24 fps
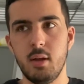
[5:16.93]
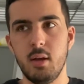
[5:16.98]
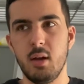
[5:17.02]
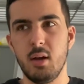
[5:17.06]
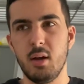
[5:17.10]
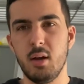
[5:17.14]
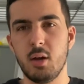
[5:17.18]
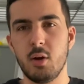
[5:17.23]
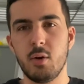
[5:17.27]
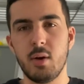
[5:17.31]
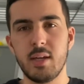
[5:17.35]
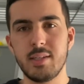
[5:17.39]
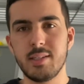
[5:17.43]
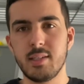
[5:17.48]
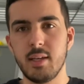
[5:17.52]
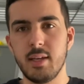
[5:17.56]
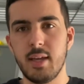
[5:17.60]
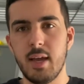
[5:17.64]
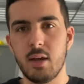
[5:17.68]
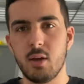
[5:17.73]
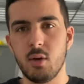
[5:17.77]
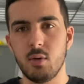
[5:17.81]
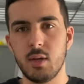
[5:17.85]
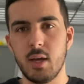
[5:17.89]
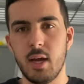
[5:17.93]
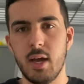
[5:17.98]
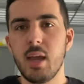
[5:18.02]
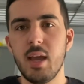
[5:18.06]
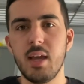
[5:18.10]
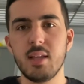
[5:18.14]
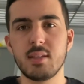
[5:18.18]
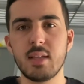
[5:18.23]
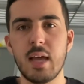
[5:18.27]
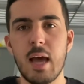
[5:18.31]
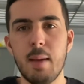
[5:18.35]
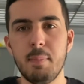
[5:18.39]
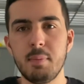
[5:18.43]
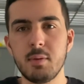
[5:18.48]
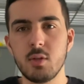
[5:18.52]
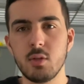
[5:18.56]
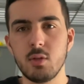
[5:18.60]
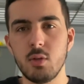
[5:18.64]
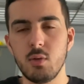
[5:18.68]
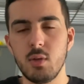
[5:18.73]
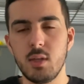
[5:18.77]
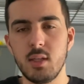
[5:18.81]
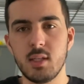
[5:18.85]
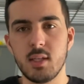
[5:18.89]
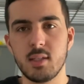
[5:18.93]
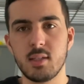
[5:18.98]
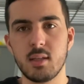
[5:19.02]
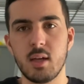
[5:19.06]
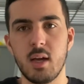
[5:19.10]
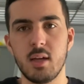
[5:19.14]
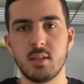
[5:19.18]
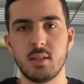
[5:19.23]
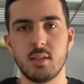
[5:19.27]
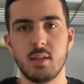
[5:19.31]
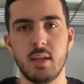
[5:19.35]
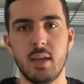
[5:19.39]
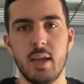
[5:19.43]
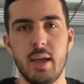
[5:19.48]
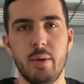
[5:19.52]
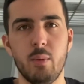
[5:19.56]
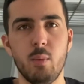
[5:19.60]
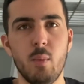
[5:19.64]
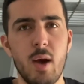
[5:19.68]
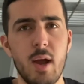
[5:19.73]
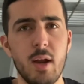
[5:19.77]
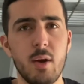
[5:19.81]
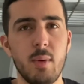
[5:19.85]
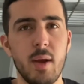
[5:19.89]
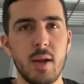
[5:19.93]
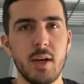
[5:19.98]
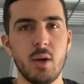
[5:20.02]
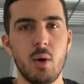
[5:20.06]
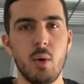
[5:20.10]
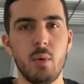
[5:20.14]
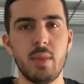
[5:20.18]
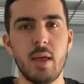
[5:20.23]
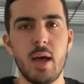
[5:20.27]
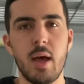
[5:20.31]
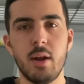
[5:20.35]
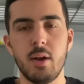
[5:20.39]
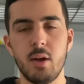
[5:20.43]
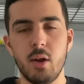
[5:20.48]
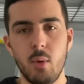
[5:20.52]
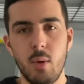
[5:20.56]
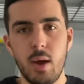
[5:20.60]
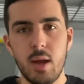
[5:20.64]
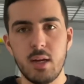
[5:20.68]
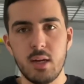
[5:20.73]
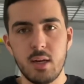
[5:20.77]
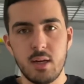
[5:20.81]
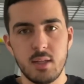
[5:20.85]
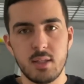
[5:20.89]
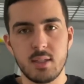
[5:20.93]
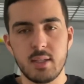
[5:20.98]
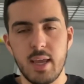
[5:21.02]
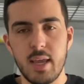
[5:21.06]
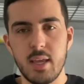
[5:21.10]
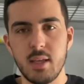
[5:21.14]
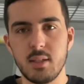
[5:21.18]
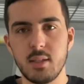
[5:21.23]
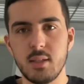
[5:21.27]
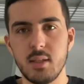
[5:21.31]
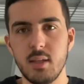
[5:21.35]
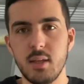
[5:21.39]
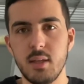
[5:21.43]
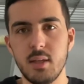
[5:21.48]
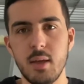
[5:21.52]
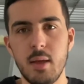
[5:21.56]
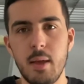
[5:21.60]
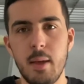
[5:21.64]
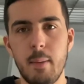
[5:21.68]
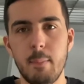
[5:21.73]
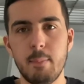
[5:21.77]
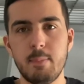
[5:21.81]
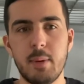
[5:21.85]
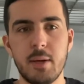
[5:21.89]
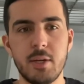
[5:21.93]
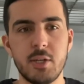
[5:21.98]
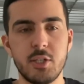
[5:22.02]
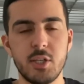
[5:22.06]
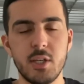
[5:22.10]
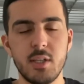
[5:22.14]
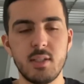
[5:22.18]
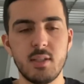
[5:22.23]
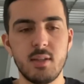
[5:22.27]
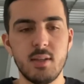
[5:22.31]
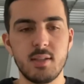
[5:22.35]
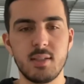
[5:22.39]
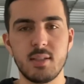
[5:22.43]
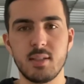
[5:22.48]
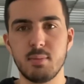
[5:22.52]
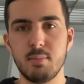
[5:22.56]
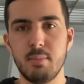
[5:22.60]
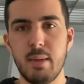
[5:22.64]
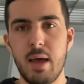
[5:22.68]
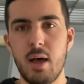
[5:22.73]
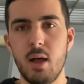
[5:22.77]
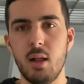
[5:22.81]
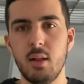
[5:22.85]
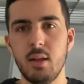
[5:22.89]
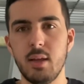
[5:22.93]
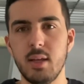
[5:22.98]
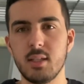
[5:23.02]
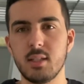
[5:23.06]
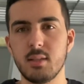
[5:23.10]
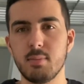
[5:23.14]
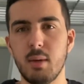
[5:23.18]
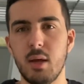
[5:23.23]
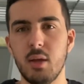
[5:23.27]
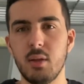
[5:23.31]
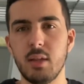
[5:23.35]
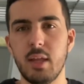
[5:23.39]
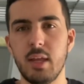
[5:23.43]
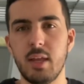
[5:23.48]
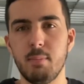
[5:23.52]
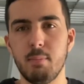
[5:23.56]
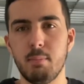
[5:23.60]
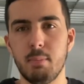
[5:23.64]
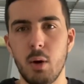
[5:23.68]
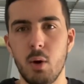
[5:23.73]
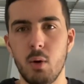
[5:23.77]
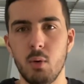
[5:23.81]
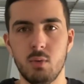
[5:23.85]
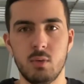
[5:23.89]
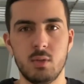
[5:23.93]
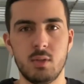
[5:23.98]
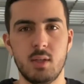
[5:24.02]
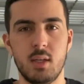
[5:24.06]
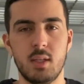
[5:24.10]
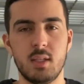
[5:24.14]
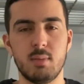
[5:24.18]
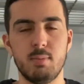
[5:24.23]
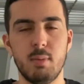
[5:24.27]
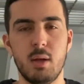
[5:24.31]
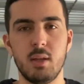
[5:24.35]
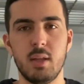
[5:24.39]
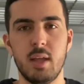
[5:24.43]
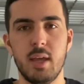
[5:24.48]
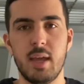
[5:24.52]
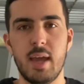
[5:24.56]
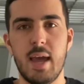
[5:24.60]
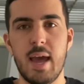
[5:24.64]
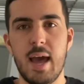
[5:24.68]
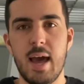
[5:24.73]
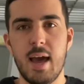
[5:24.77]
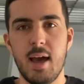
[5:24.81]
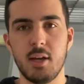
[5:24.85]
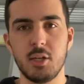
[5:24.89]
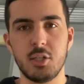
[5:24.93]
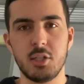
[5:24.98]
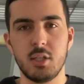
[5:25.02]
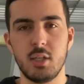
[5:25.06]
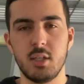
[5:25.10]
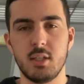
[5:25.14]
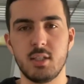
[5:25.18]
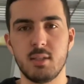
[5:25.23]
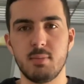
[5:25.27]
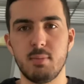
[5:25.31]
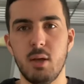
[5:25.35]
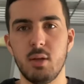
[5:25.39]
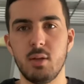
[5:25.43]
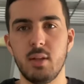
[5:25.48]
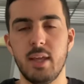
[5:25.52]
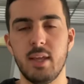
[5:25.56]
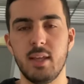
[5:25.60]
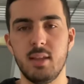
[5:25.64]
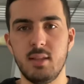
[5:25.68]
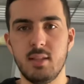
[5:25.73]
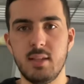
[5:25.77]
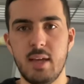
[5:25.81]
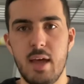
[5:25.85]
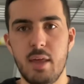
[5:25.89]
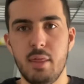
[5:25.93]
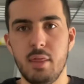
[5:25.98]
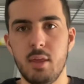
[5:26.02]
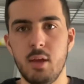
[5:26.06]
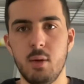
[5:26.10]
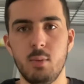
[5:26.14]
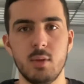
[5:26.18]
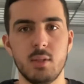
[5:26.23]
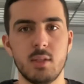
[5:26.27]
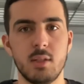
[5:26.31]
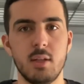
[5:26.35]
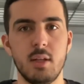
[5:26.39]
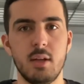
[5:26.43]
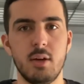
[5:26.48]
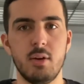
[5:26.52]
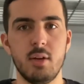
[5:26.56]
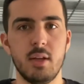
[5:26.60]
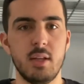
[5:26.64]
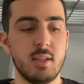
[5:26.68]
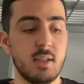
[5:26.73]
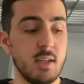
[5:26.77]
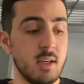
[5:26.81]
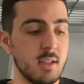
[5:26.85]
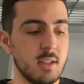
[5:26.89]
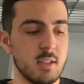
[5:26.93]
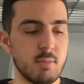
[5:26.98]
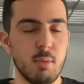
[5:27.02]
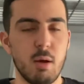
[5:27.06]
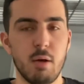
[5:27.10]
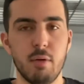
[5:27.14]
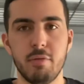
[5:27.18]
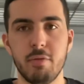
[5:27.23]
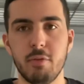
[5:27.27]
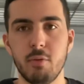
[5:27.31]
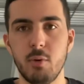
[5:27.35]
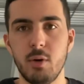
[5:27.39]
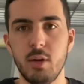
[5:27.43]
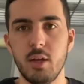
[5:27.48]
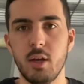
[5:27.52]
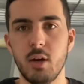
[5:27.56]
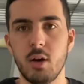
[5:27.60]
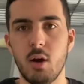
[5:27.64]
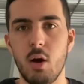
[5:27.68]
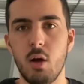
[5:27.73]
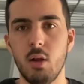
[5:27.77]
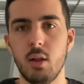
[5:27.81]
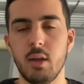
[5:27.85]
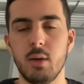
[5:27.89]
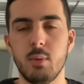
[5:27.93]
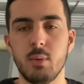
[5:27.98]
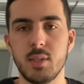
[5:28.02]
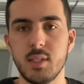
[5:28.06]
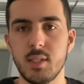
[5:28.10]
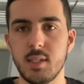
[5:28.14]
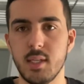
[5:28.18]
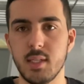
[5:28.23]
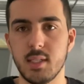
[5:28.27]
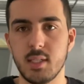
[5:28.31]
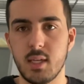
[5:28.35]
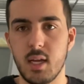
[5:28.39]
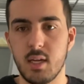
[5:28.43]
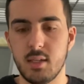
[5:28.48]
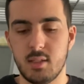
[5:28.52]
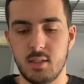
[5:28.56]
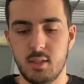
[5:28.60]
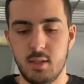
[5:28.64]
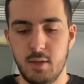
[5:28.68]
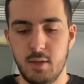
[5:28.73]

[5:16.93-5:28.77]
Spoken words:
Crested Gecko diet. It's absolutely disgusting. And why do I know that? No, I didn't taste it, but just the smell, it smelled like bones. It smelled like ash. It smelled like death. It was literally, it didn't smell fruity at all. It was disgusting.